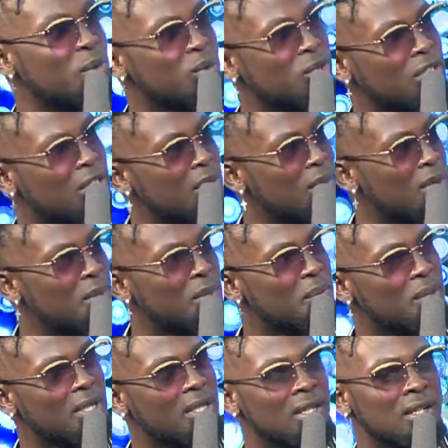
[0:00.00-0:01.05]
approach kama
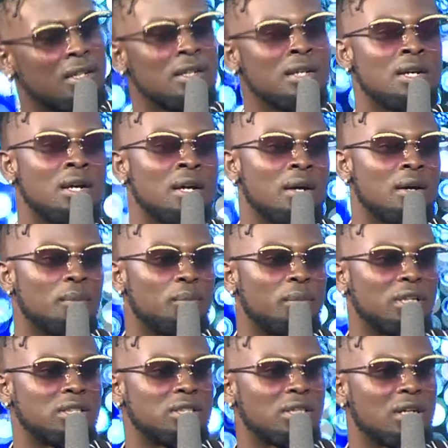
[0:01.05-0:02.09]
amependa.
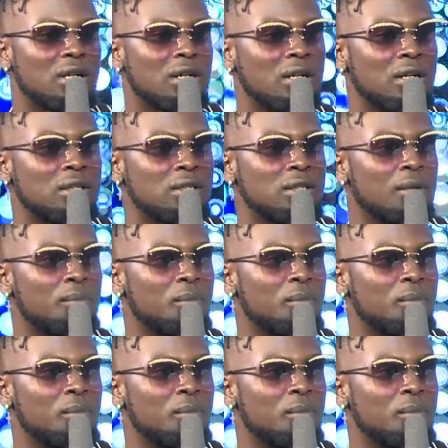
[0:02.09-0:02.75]
But I